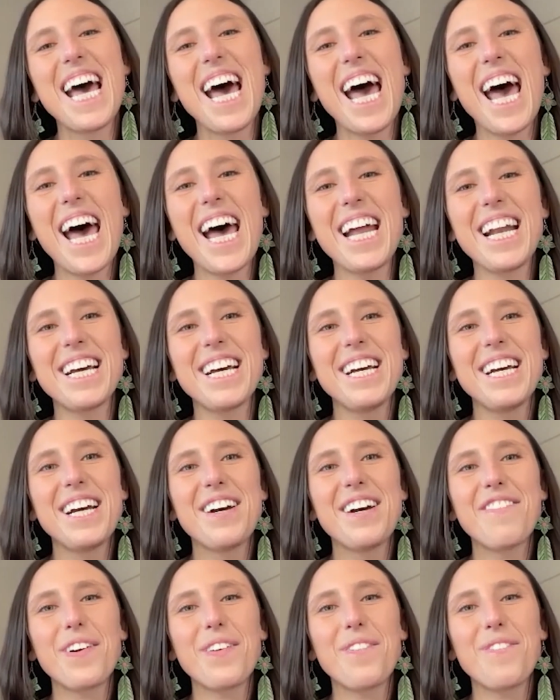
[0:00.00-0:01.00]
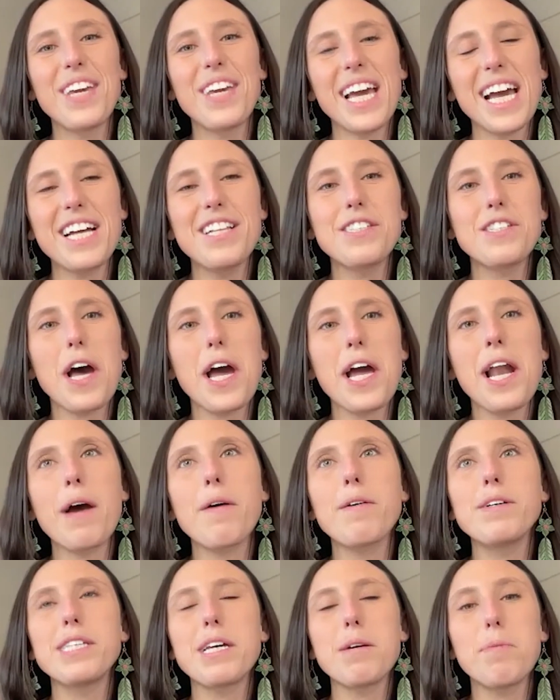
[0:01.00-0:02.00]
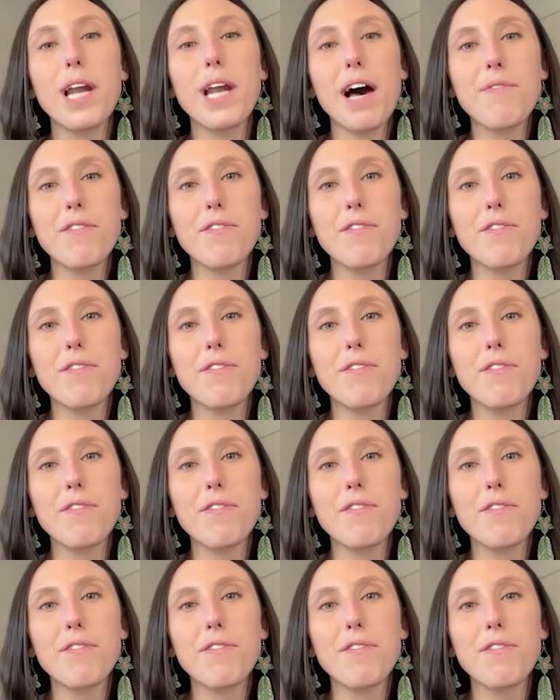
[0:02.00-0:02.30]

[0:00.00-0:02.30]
And for me, and I was able to have